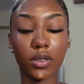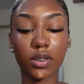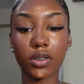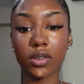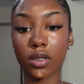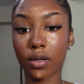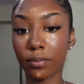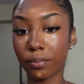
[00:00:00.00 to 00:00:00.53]
just
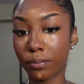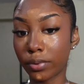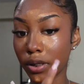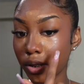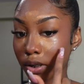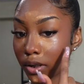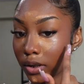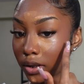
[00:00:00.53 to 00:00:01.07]
start
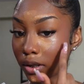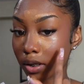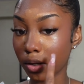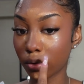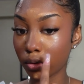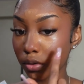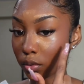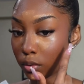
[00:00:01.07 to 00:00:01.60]
blending the
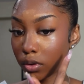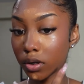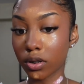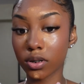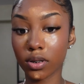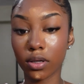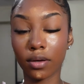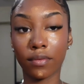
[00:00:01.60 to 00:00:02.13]
outer
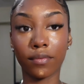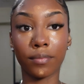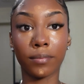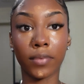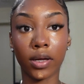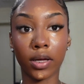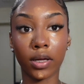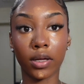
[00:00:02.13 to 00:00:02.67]
corners of
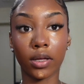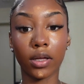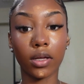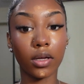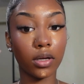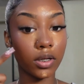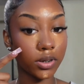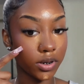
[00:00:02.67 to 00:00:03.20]
my
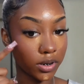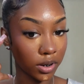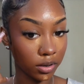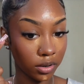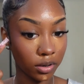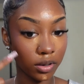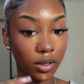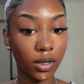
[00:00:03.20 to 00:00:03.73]

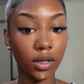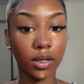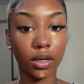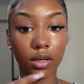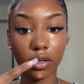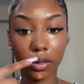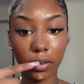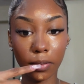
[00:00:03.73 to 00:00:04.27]
concealer
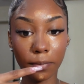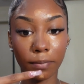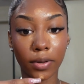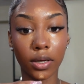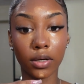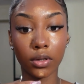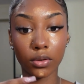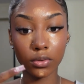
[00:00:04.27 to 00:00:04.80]
and
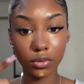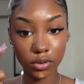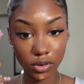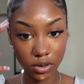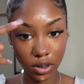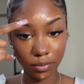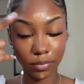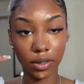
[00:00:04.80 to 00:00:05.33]
my nose
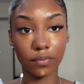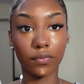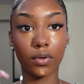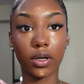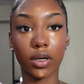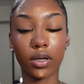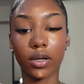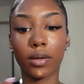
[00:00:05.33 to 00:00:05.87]
and my
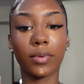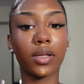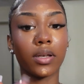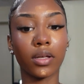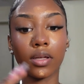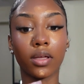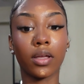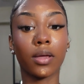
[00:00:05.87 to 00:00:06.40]
forehead. I mean,
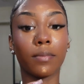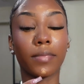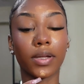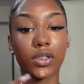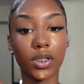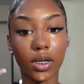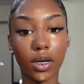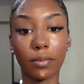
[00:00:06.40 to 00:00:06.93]
my
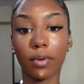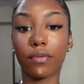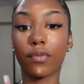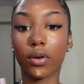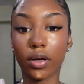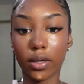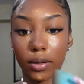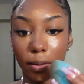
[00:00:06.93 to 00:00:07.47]
chin and my
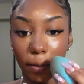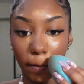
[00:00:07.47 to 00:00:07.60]
forehead.